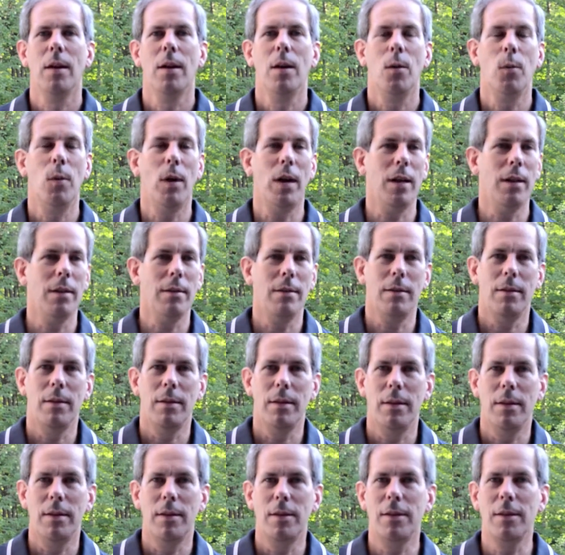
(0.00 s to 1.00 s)
Well,
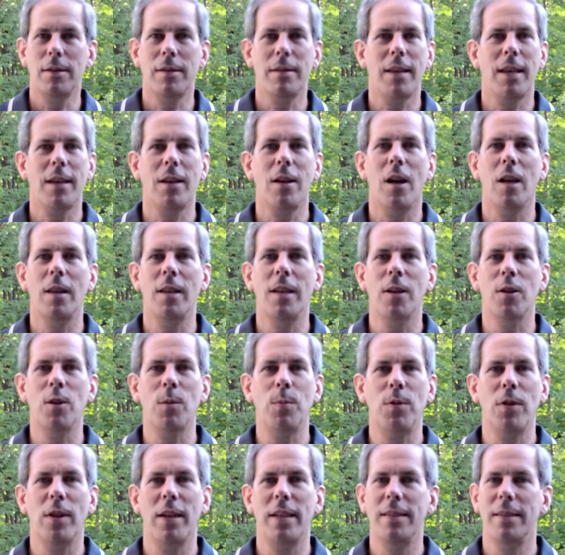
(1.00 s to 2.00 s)
just like all the other
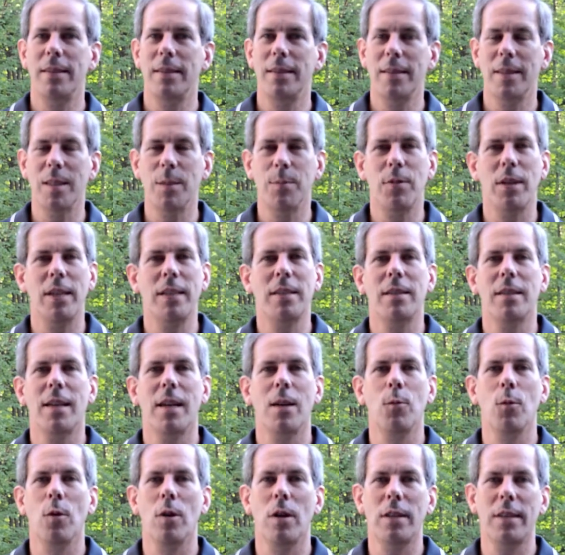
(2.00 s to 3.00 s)
places, the place that I
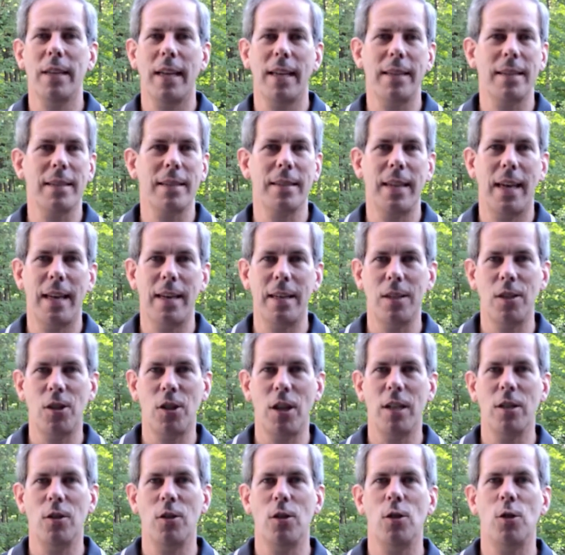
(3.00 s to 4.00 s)
worked at decided to
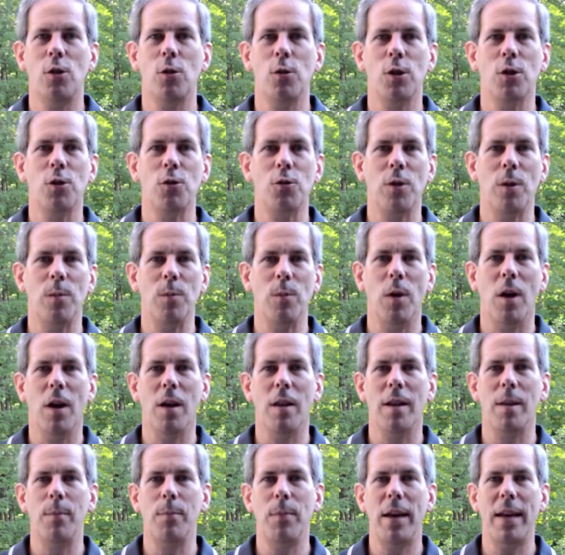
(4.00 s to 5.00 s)
change into a strip mall
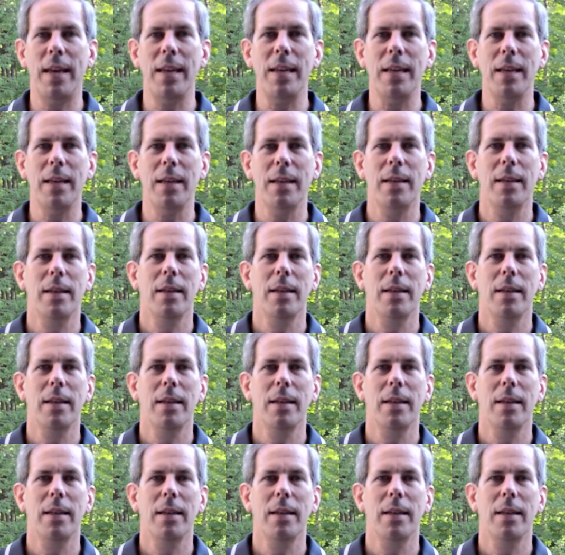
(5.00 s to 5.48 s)
and a bank.